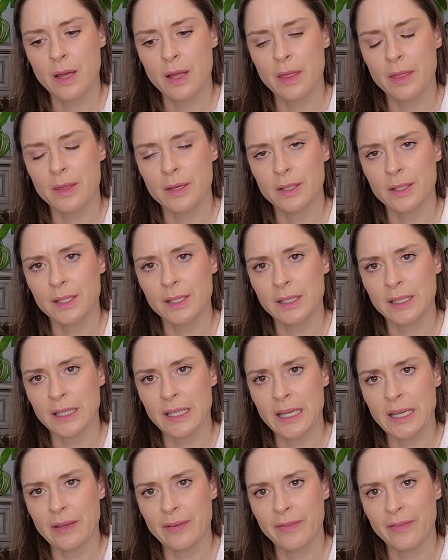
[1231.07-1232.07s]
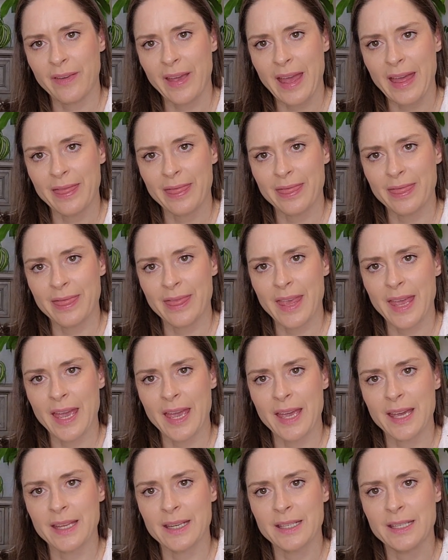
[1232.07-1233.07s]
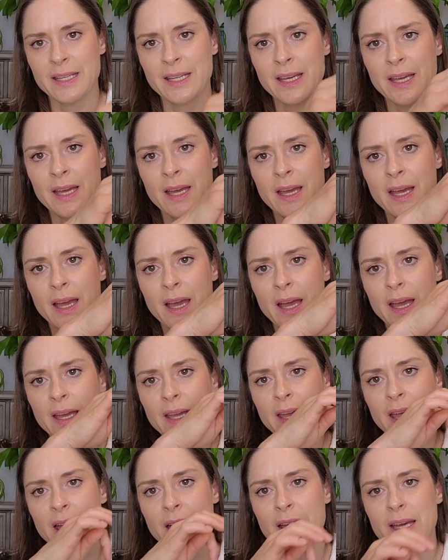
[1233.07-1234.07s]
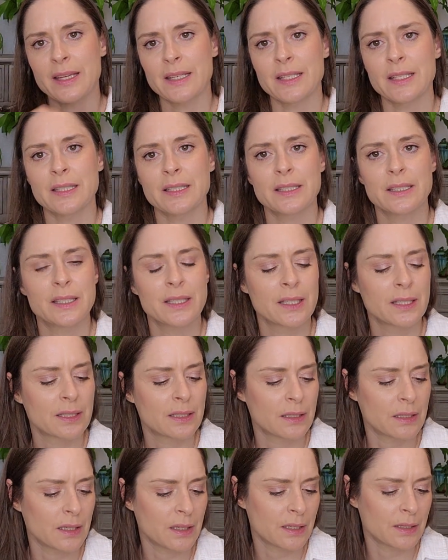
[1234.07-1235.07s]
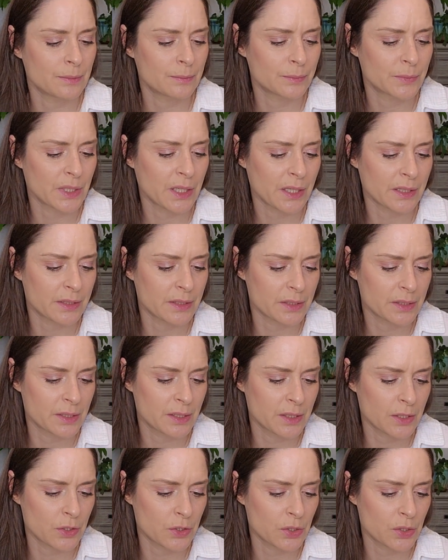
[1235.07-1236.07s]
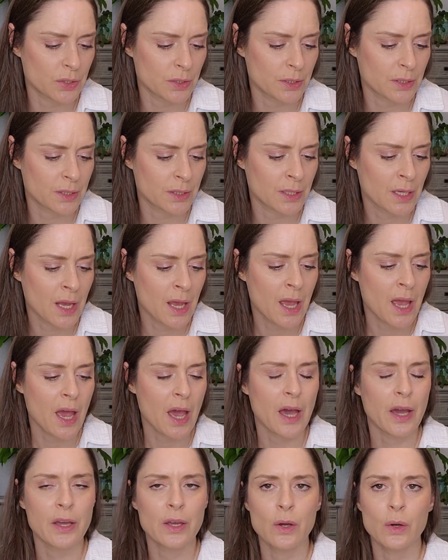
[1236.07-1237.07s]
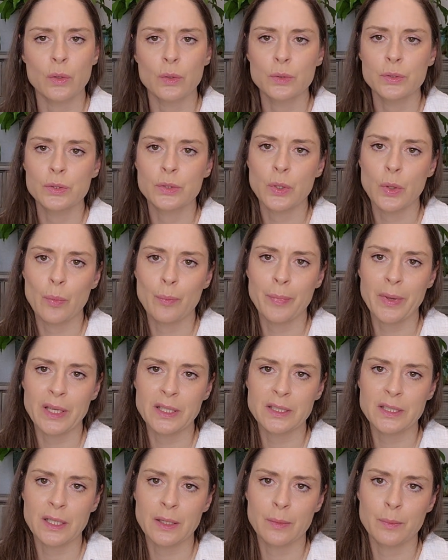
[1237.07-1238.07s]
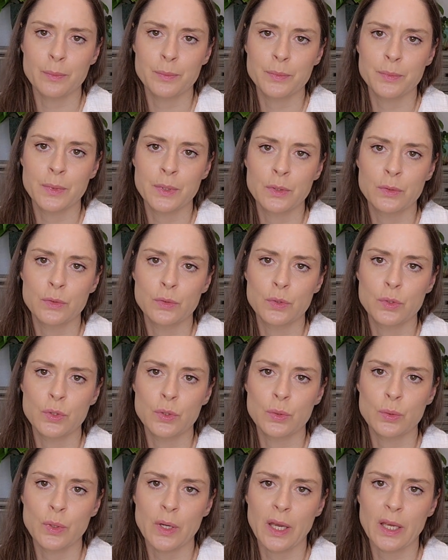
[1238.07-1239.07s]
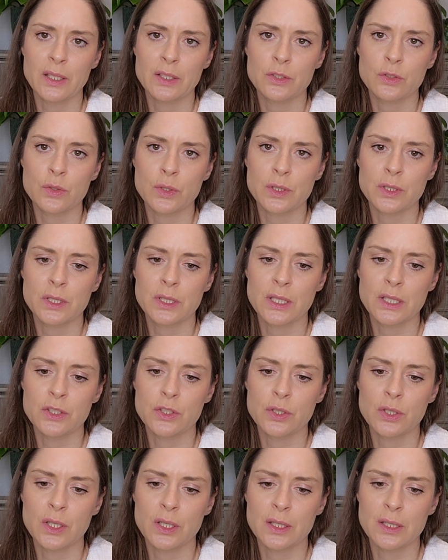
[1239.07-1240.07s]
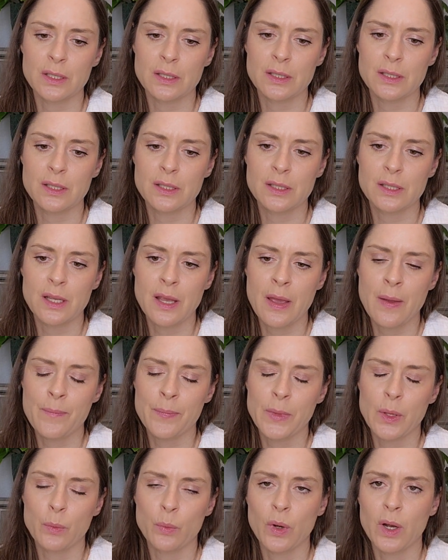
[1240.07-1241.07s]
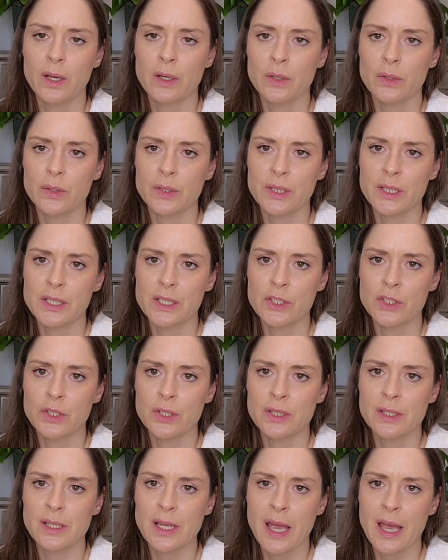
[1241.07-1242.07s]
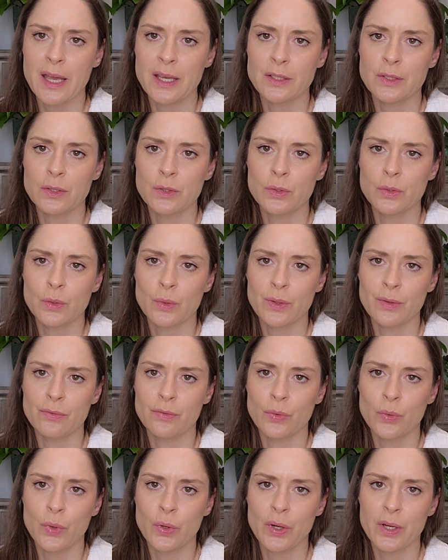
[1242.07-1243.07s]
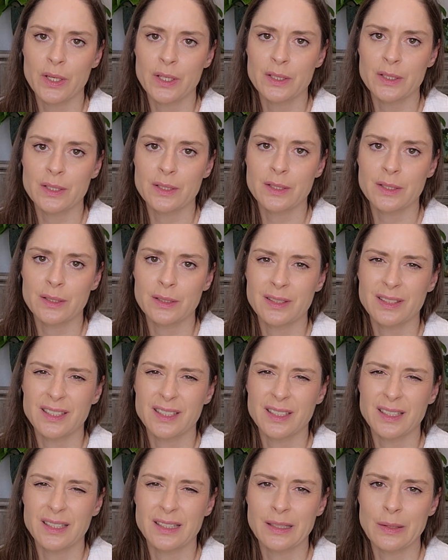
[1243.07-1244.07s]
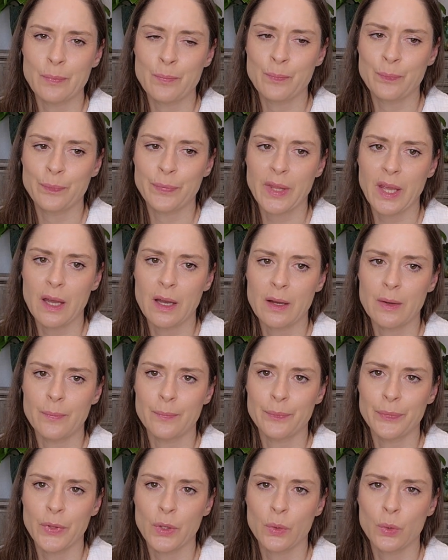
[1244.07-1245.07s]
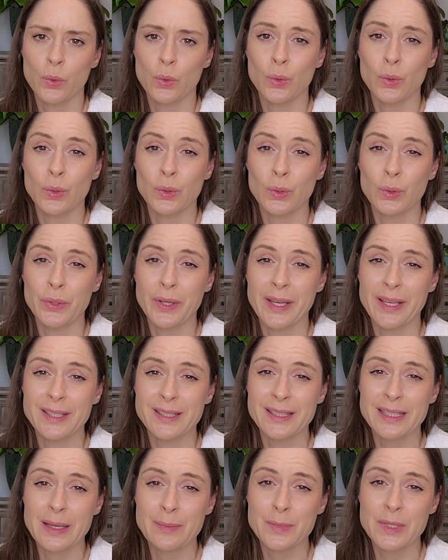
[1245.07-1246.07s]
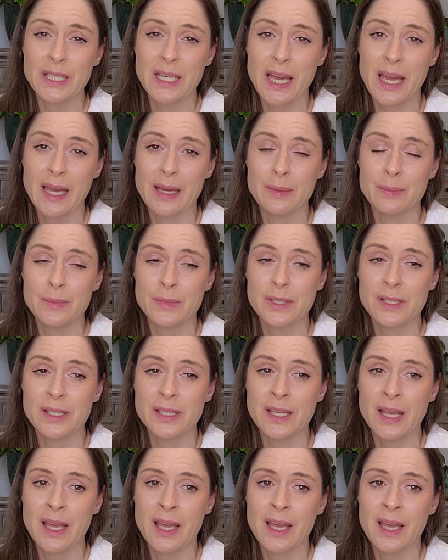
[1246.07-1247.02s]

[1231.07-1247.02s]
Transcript: the sleeve, and then I added the other stitches. I also picked up 2 extra stitches, 1 on each side, to avoid the little hole that sometimes